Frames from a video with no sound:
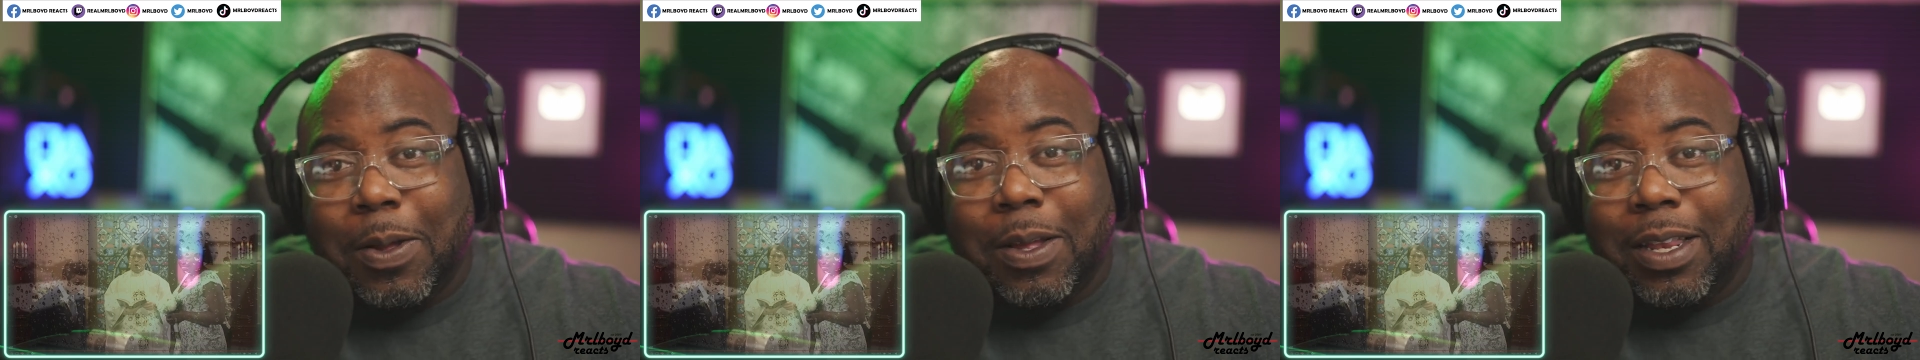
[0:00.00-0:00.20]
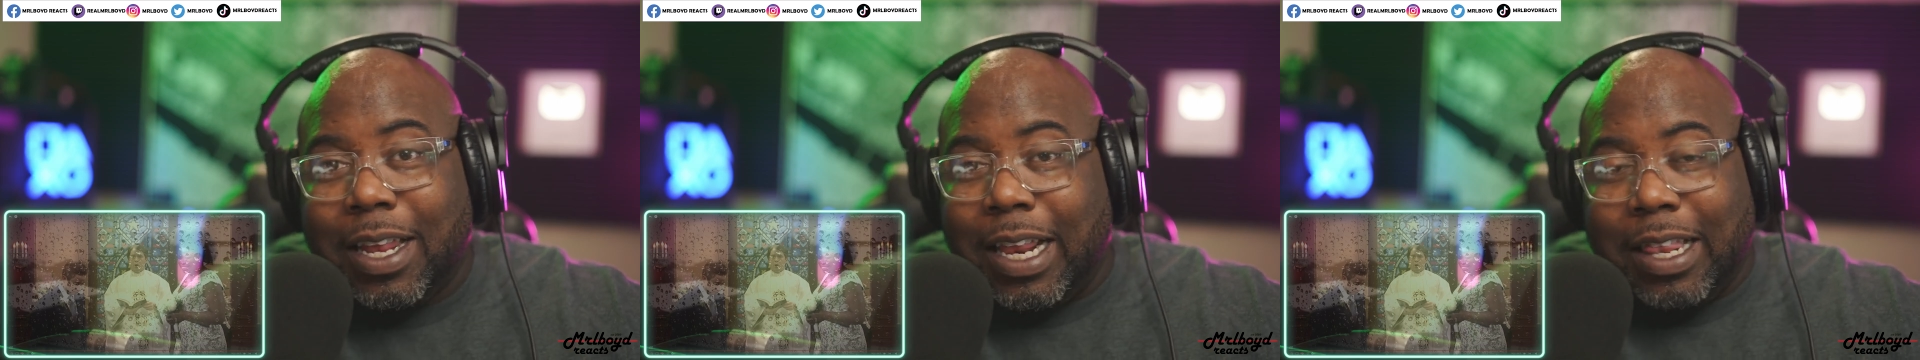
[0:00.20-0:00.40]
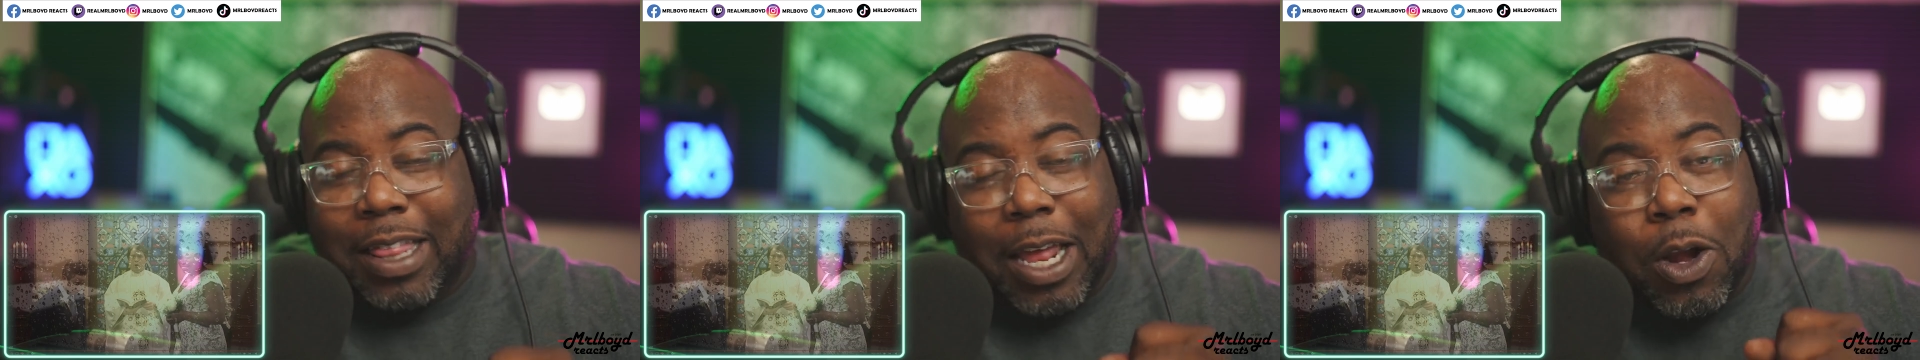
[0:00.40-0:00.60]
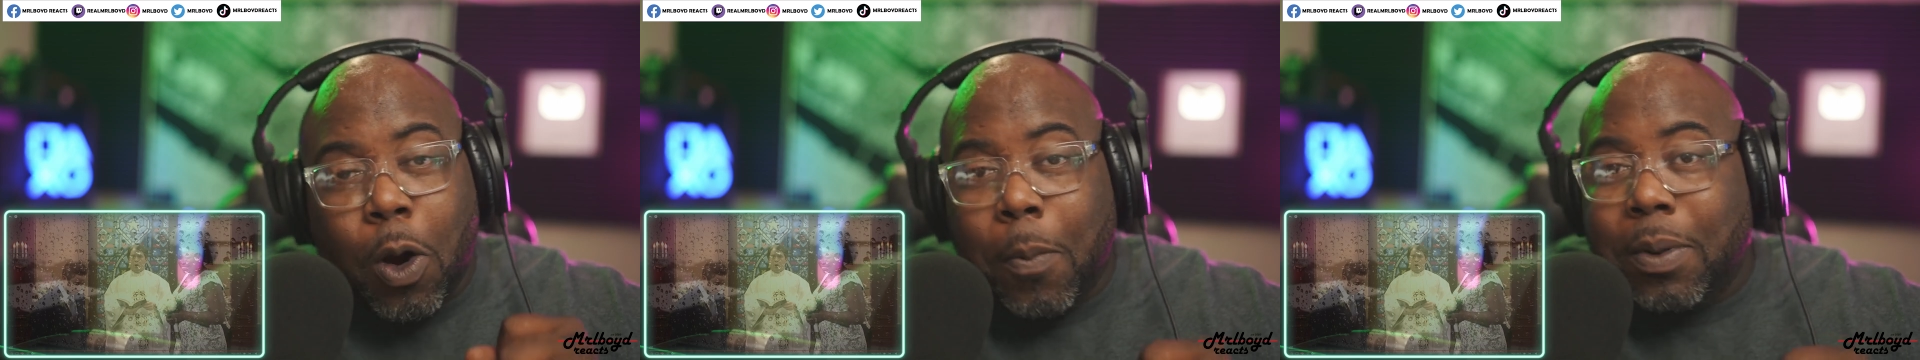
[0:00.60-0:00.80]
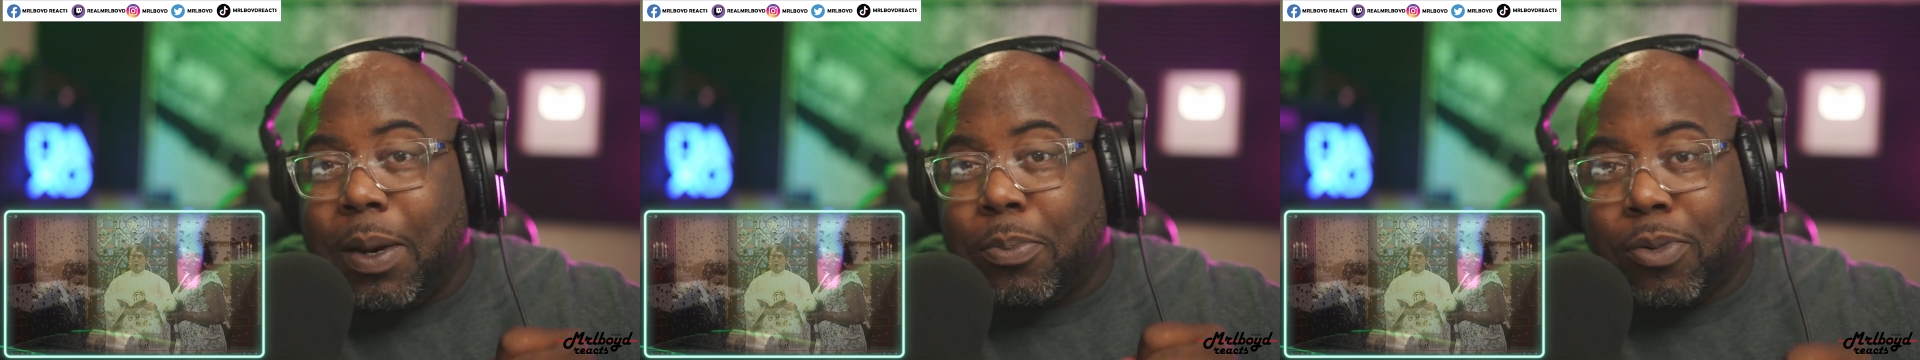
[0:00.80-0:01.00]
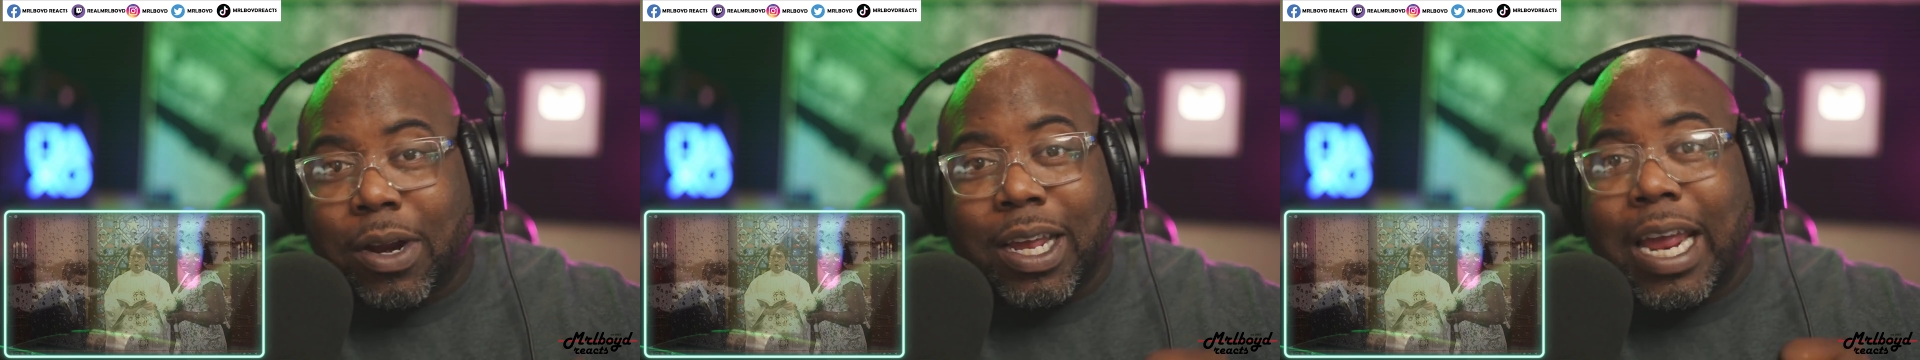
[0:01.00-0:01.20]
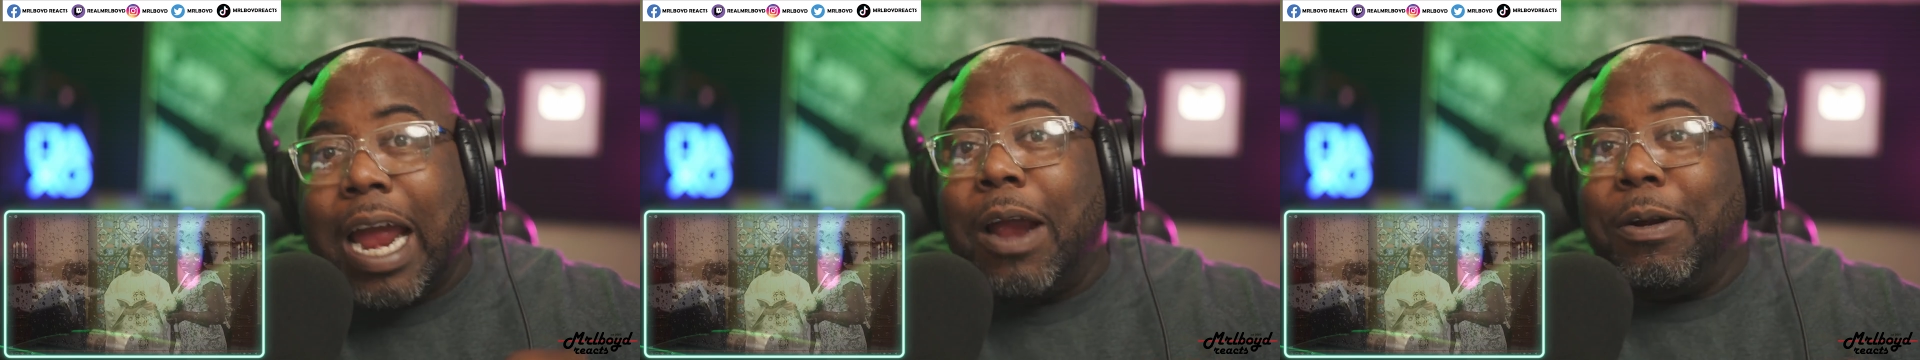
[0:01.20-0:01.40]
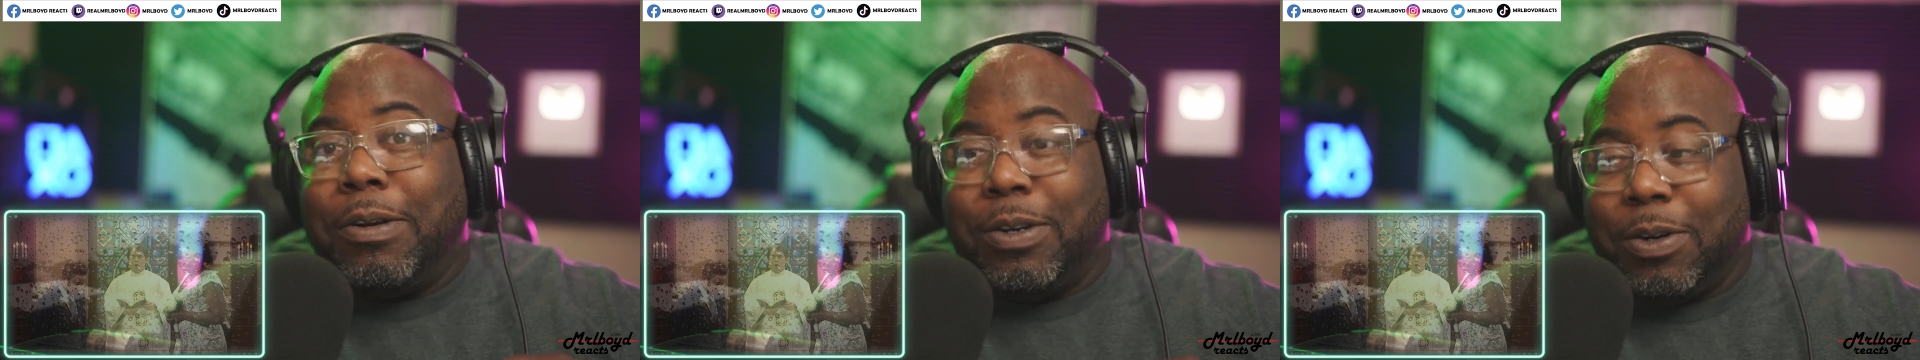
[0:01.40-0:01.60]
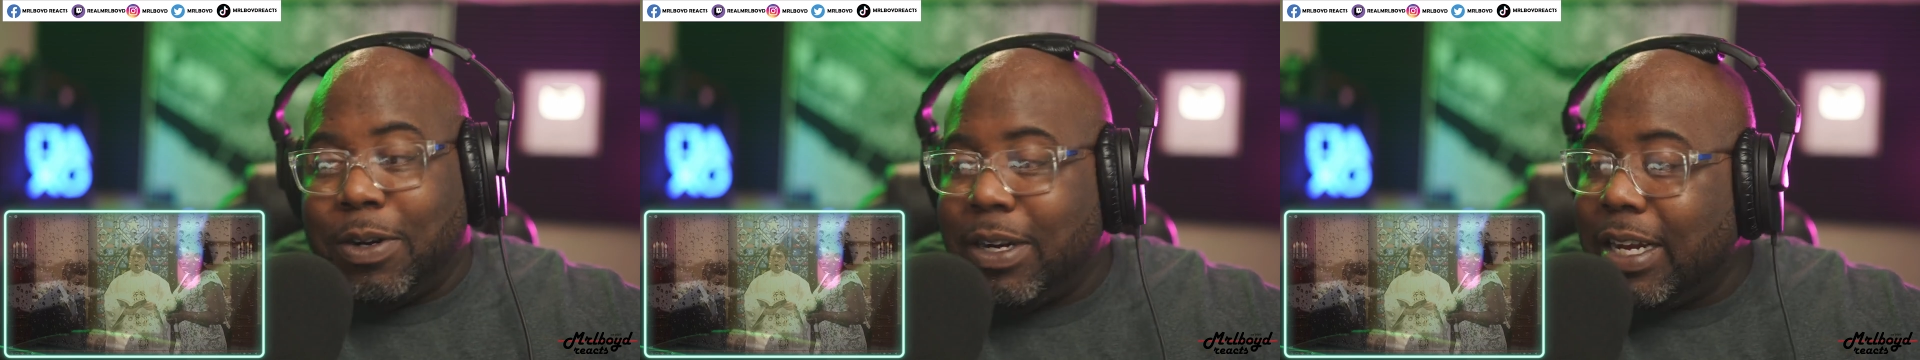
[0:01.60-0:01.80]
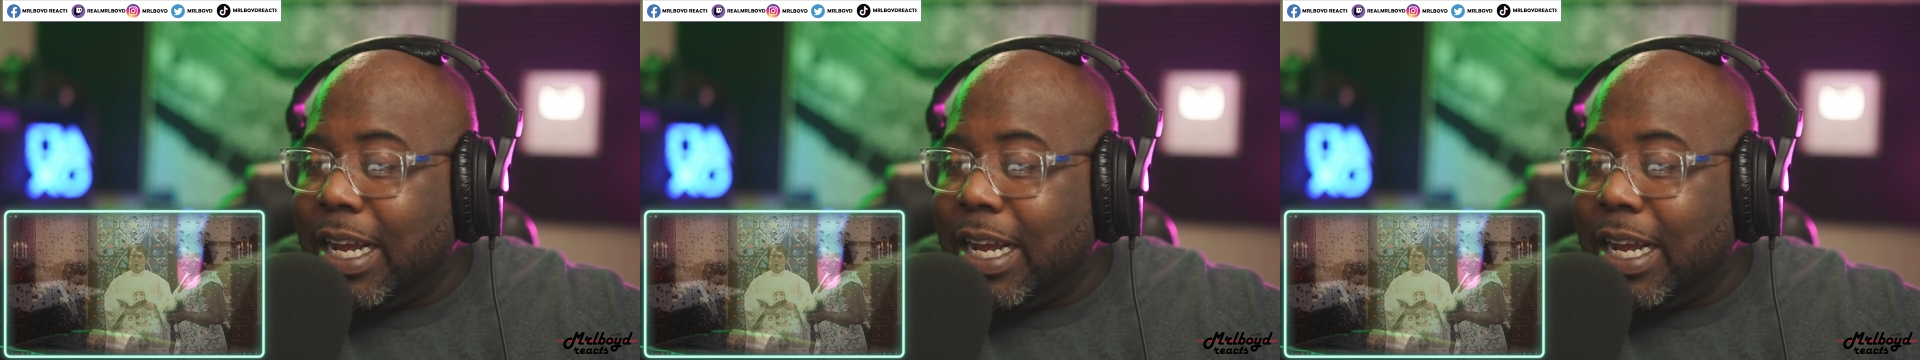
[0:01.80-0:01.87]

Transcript: They normally break character.